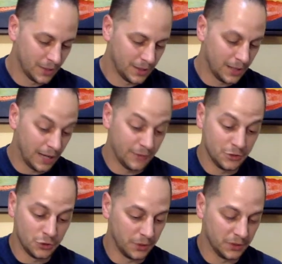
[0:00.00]
I've
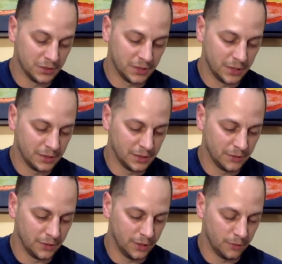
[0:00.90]
enjoyed the series,
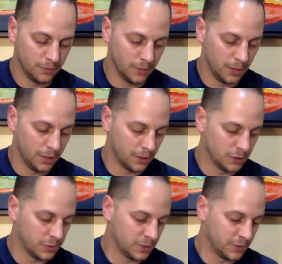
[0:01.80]
even me, you know, it's
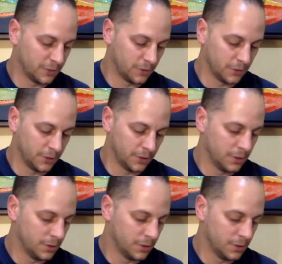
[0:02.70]
been a fun read.